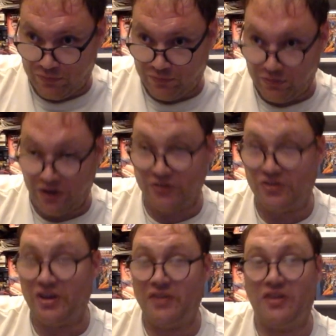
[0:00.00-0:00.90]
Now I can
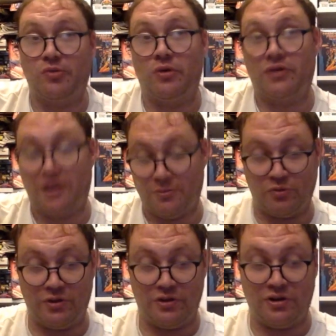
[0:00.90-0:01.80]
see this one comes
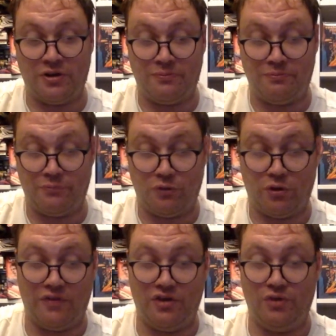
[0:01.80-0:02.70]
with quite
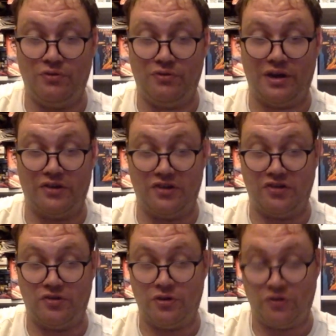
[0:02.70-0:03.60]
a few
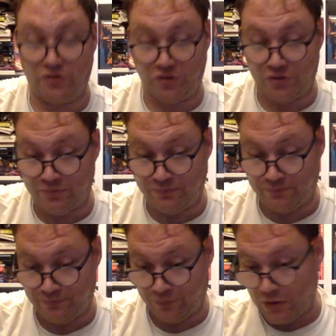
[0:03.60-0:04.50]
accessories.
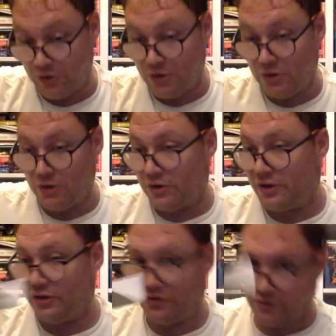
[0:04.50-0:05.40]

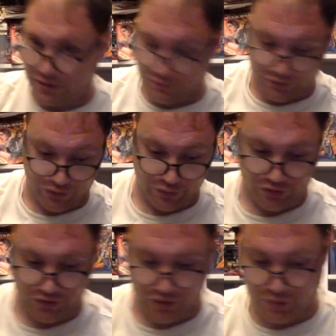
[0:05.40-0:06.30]
Okay, so yeah, so we'll
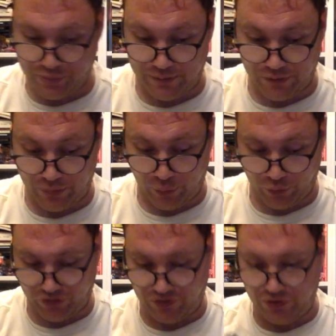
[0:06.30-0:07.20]
just open up the
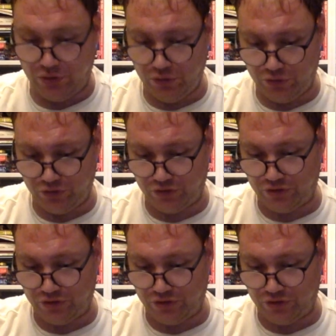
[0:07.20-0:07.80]
box first.